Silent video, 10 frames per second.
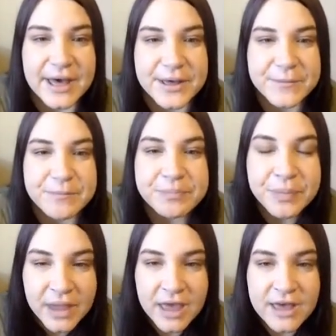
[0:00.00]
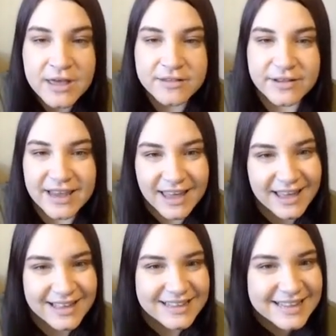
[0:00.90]
Um, so
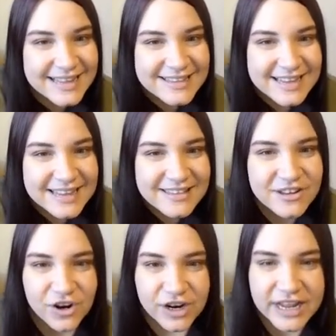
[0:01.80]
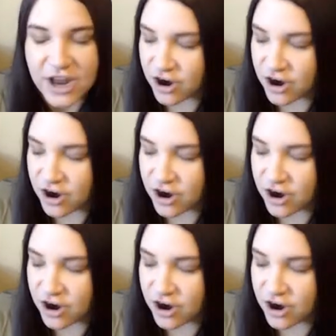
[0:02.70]
yeah, let's get started.